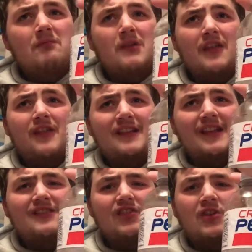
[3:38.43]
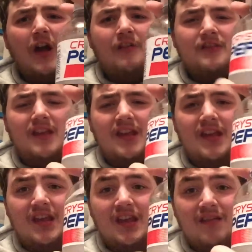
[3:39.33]
but I think they took out
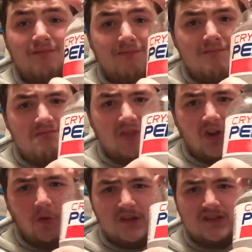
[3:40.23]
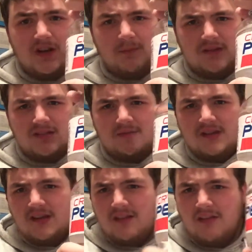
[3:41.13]
the the corn syrup or
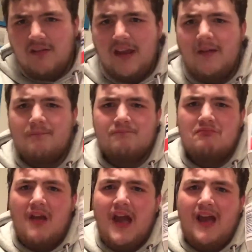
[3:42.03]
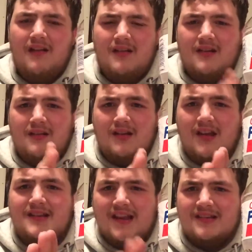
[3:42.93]
something, and they like
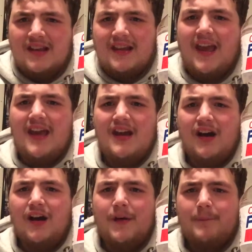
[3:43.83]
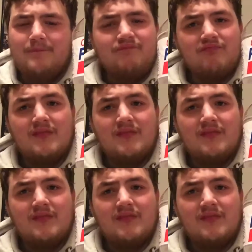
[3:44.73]
it tastes like a um